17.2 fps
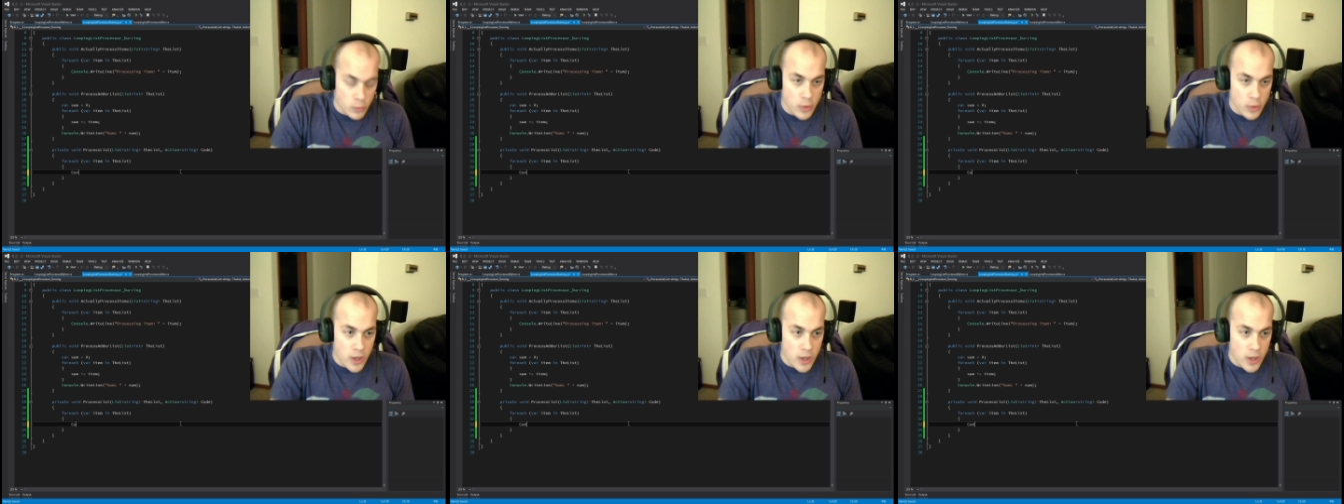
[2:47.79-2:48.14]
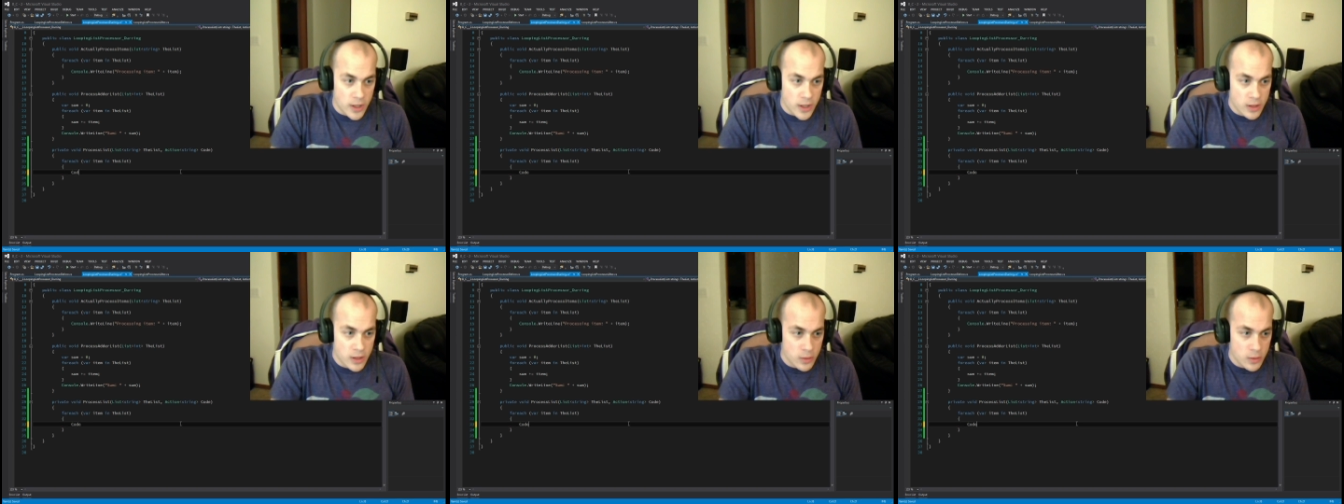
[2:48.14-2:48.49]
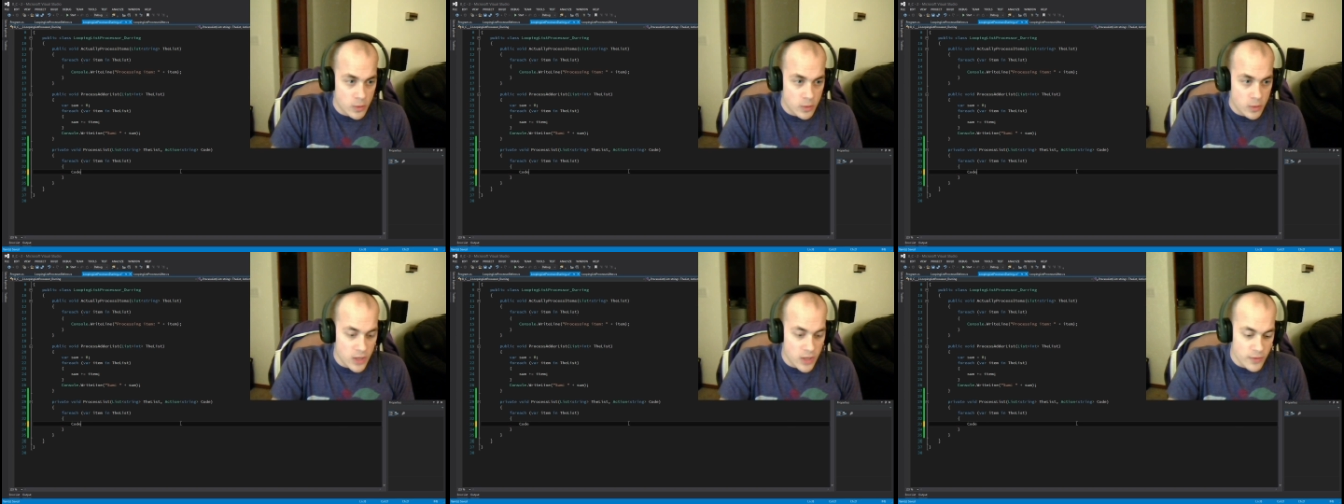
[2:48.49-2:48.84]
run
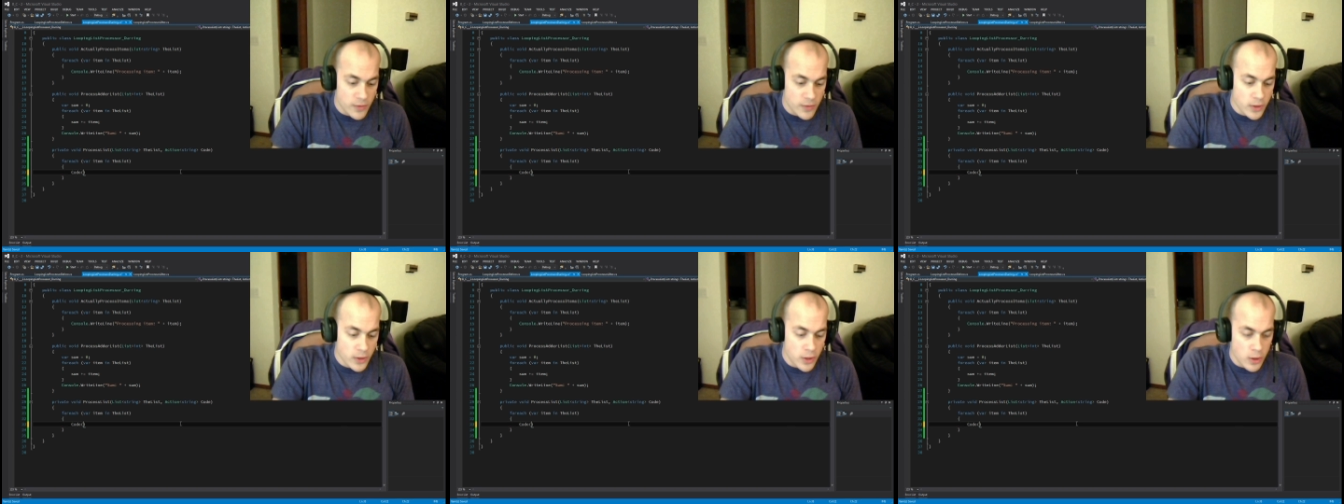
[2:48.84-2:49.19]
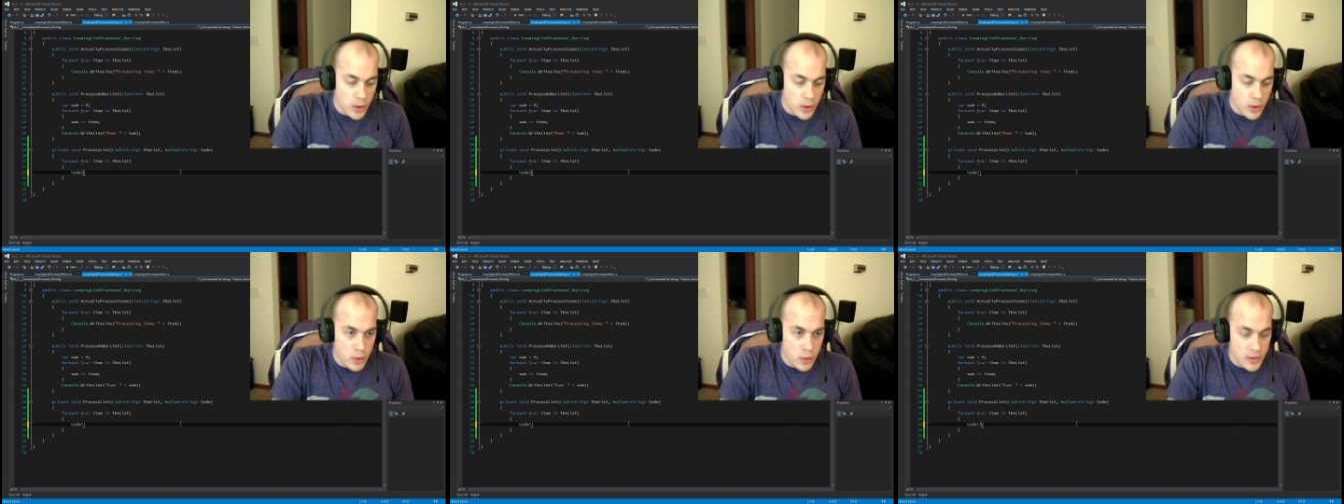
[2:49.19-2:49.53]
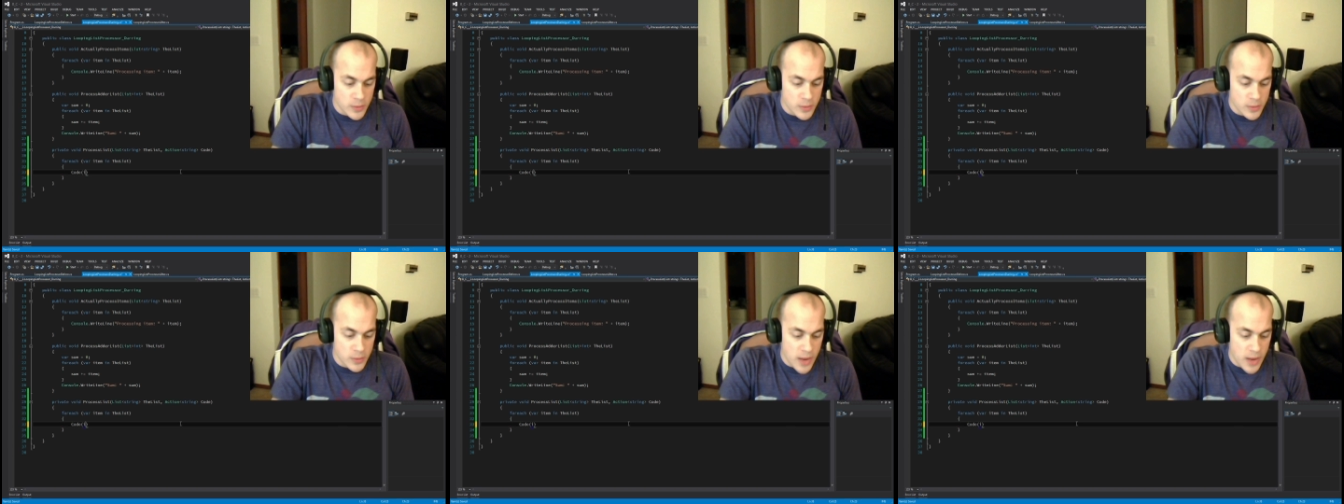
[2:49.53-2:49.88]
whatever
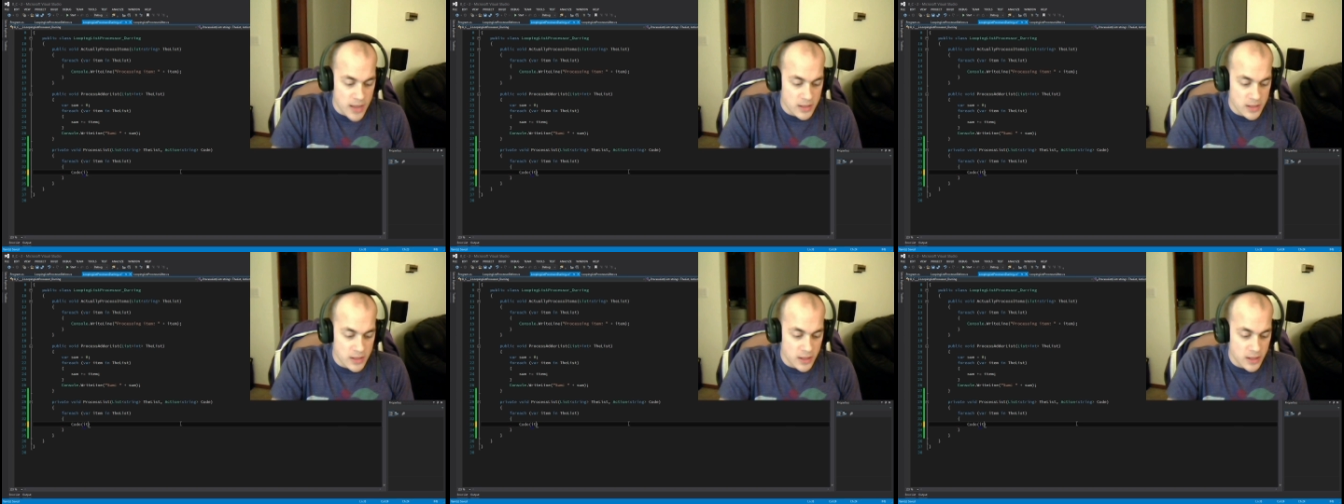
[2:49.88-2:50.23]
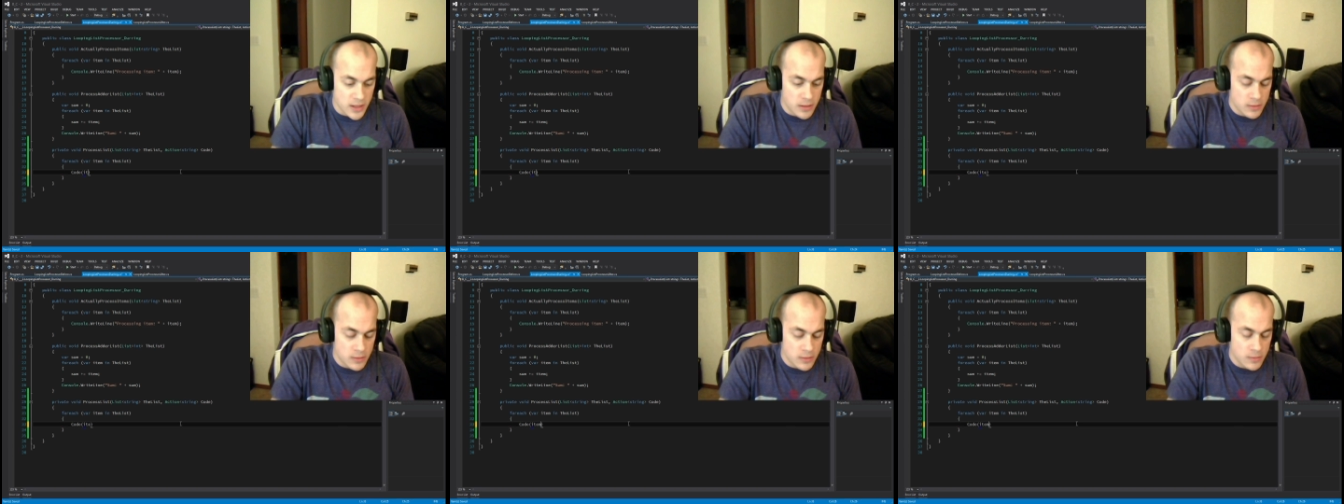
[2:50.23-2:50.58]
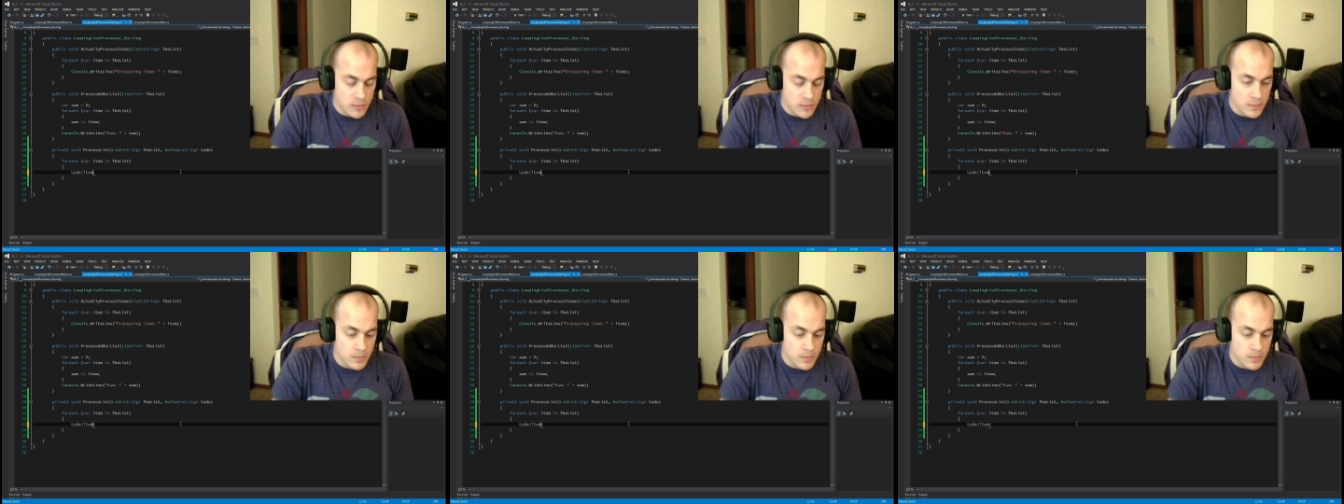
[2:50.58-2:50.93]
code is passed in
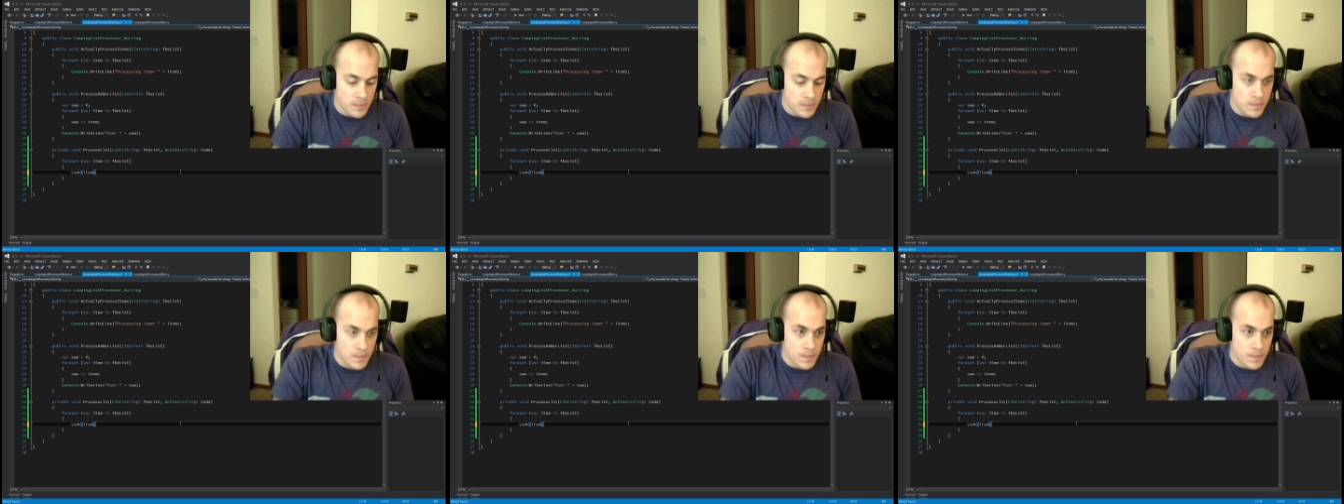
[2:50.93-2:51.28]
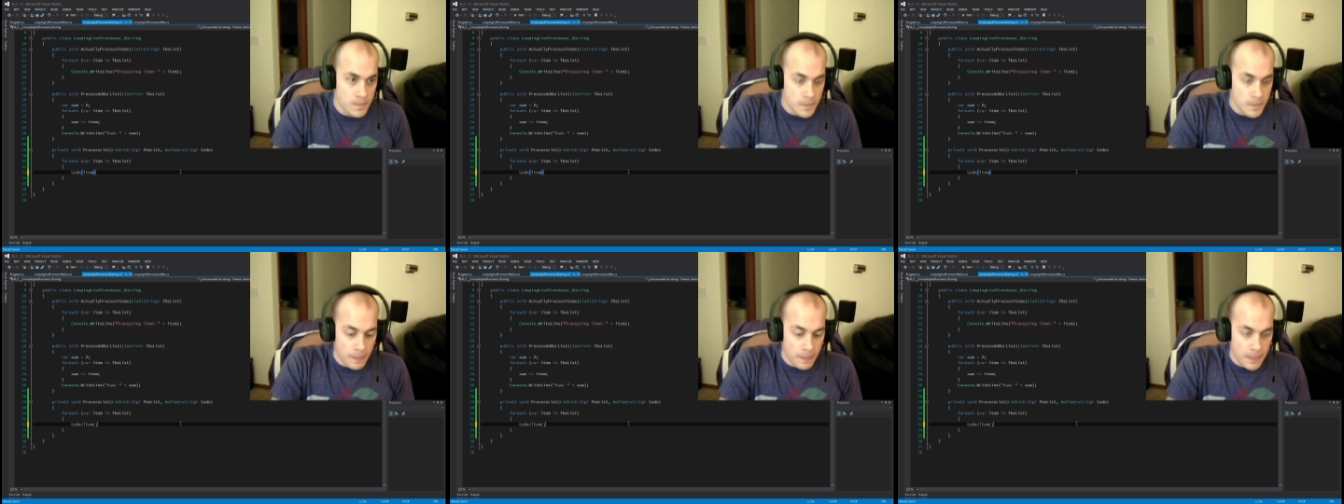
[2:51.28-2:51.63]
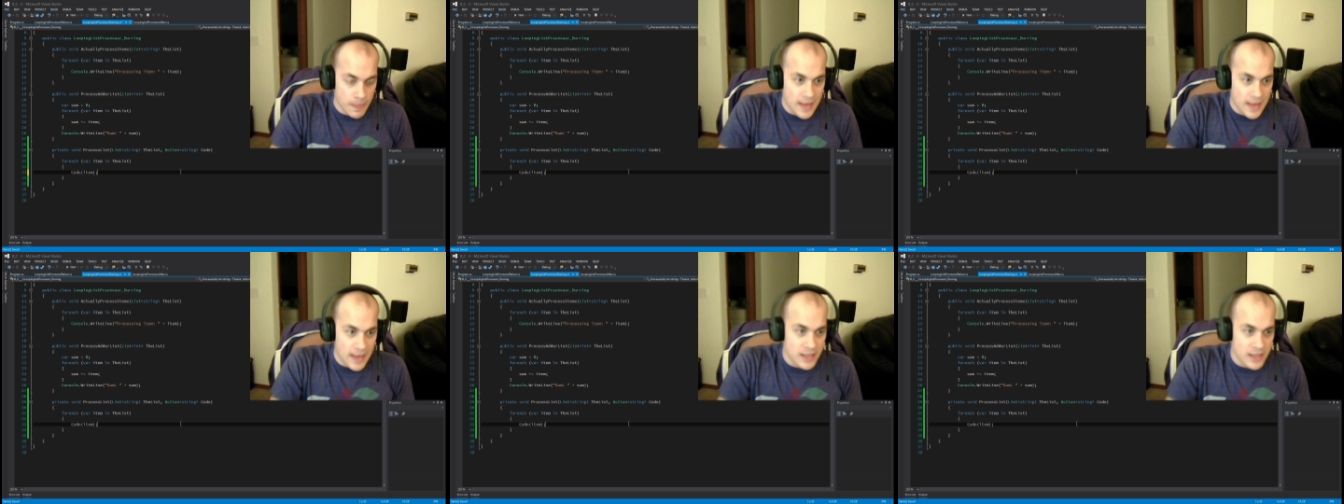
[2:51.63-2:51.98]

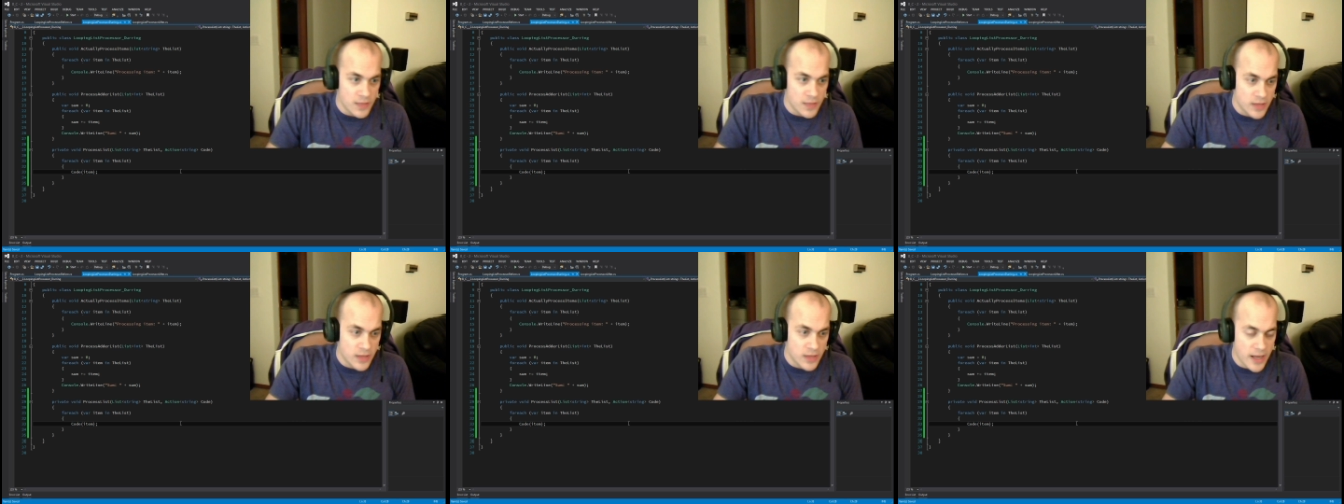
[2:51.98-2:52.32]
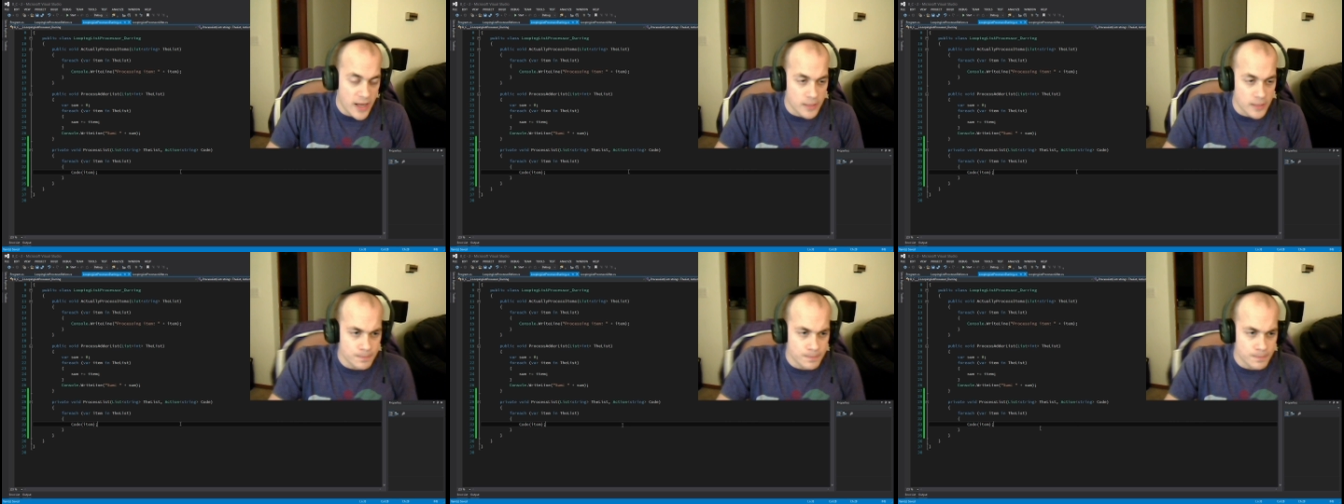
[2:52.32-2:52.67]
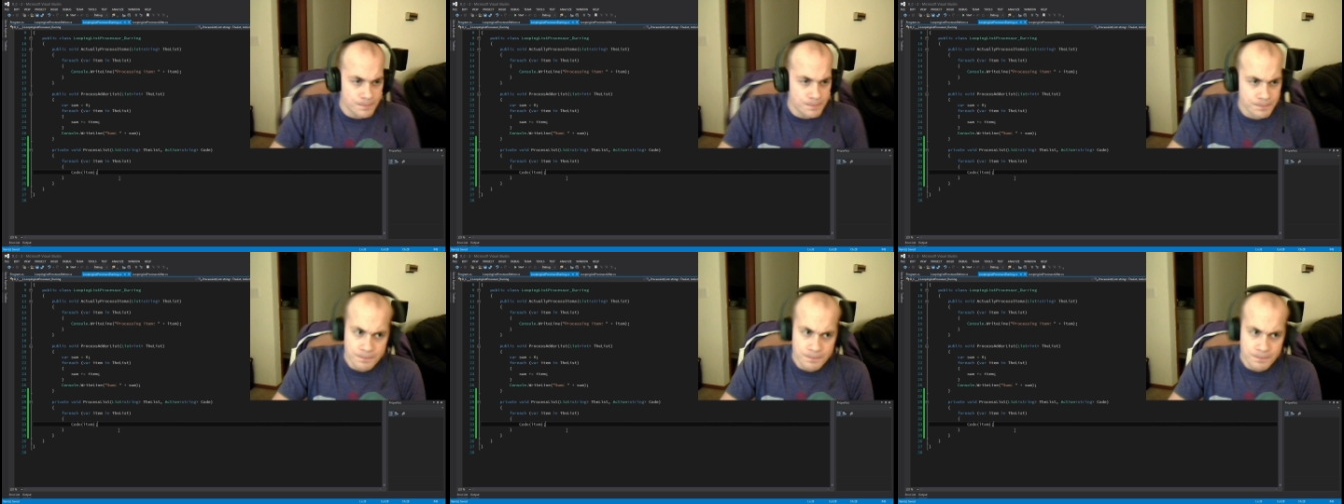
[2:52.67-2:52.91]
and give it the item.